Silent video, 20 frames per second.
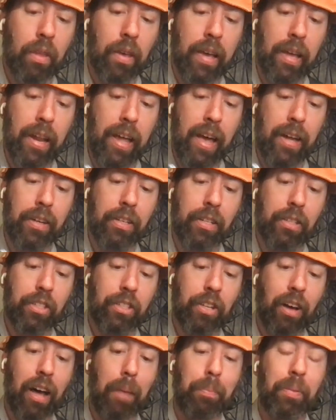and add it to the
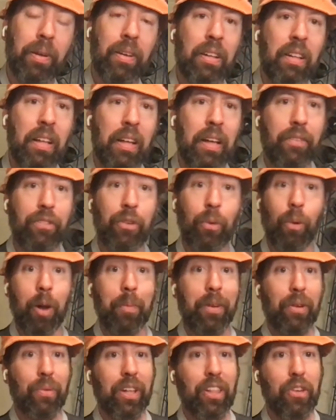top. If you want
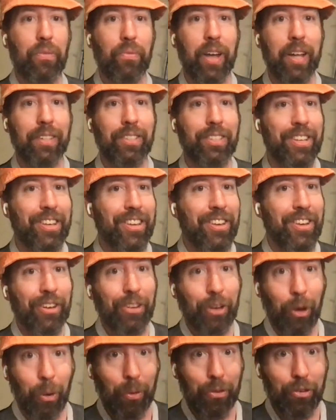to be really fancy,
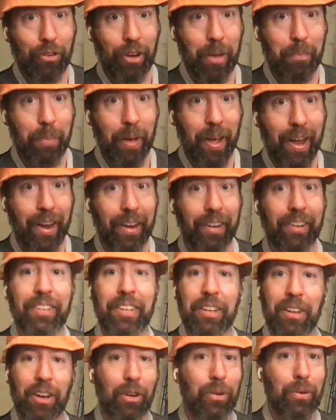go with champagne.
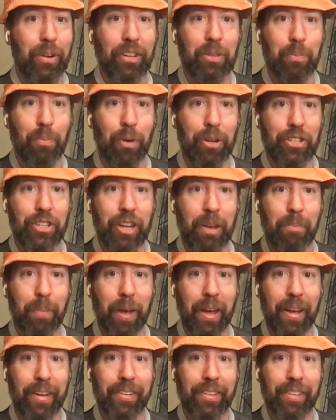Who doesn't bring
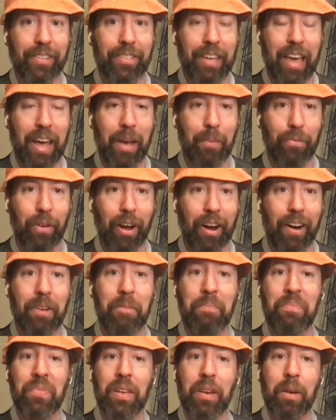champagne to this campfire?
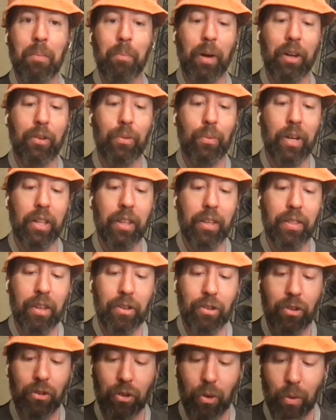But really,
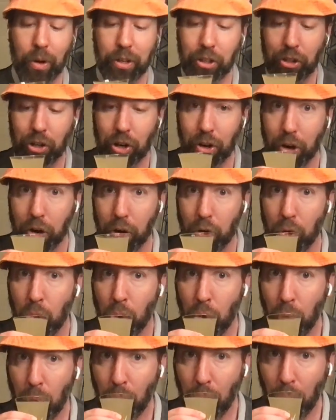this is going to turn
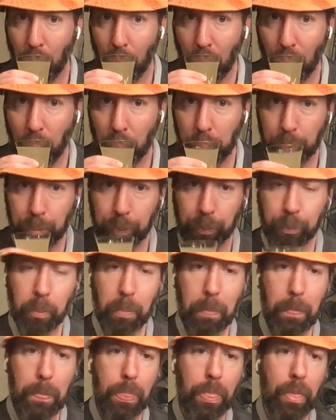
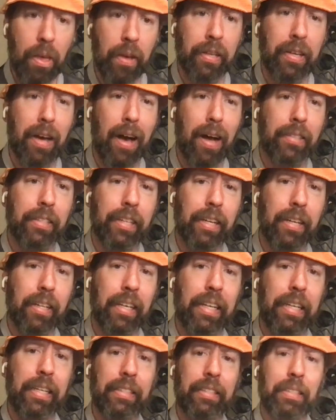a cocktail
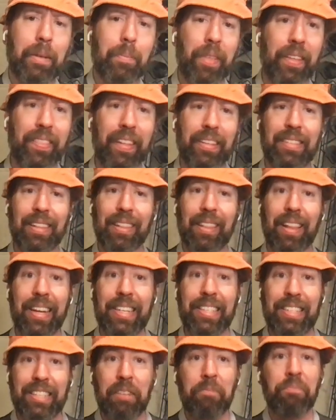into something that's
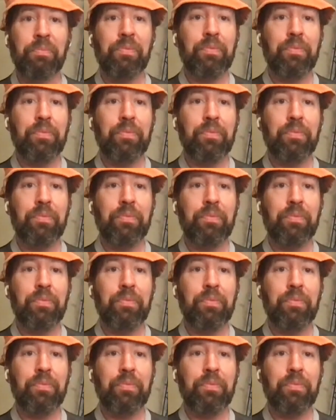light,